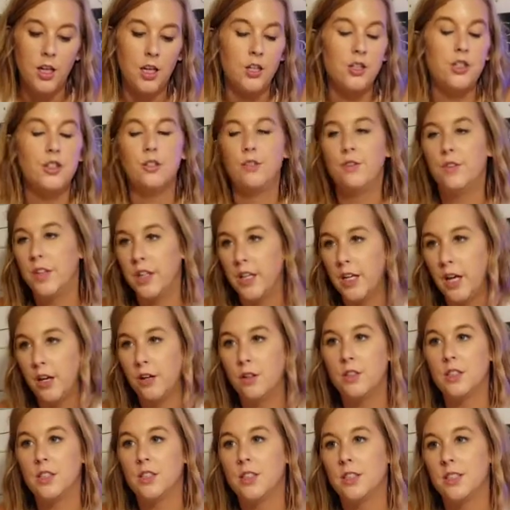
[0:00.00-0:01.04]
do
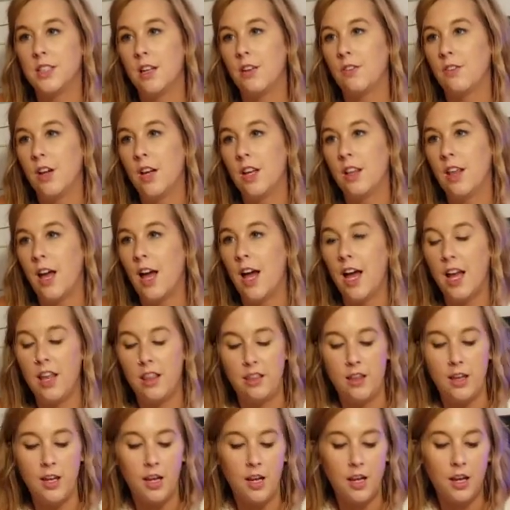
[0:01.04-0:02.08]
videos and stuff like that, I
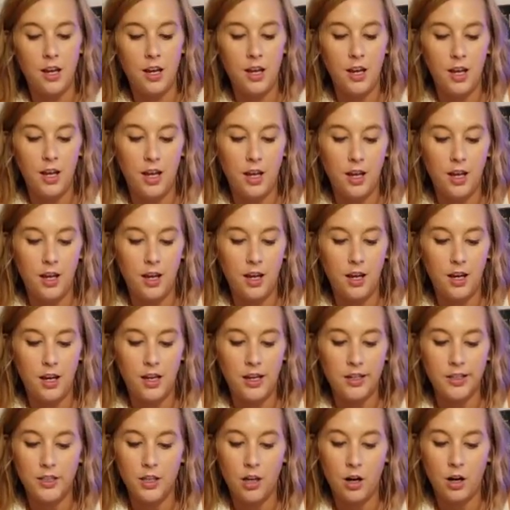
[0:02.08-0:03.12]
think it
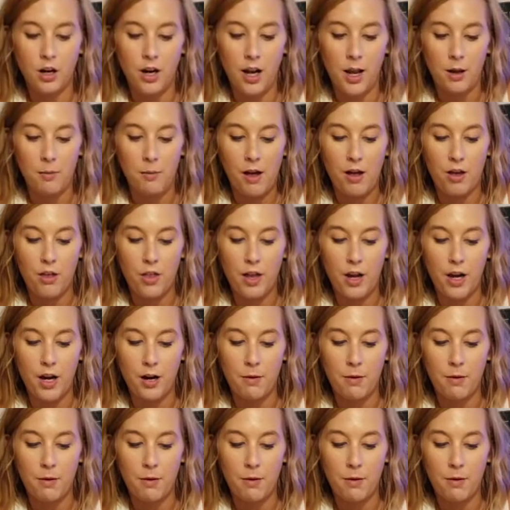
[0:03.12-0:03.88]
gets our name out there,